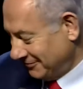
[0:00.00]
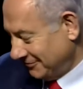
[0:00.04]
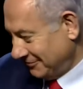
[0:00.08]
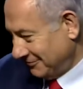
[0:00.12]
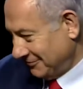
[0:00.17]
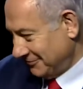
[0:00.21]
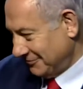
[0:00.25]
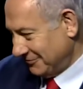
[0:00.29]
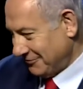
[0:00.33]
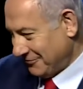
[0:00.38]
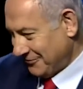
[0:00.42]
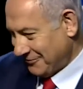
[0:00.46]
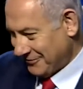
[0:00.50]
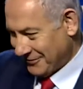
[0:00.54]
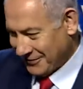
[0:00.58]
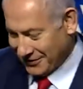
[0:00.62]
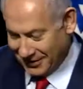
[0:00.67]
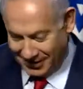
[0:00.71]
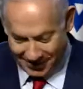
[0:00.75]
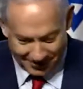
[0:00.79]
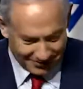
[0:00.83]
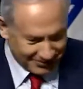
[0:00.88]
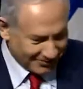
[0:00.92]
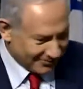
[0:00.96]

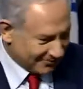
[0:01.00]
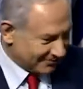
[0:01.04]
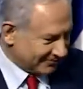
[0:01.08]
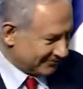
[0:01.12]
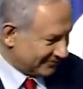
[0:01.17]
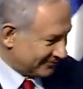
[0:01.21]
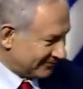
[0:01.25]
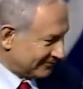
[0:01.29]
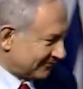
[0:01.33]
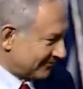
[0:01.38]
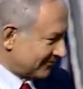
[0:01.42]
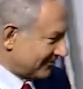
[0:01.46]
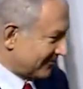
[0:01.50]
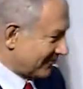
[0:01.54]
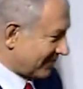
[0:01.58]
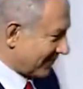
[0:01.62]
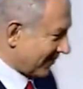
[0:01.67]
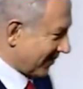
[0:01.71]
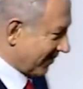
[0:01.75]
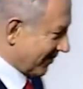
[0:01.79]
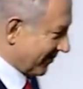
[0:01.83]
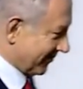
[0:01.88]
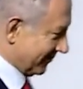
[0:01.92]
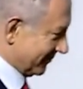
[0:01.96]

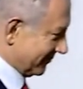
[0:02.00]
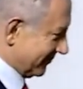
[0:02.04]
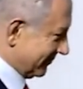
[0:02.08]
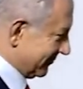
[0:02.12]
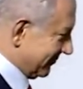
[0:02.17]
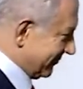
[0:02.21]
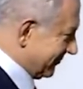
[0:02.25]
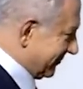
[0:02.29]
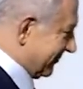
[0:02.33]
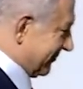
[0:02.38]
(no one is talking)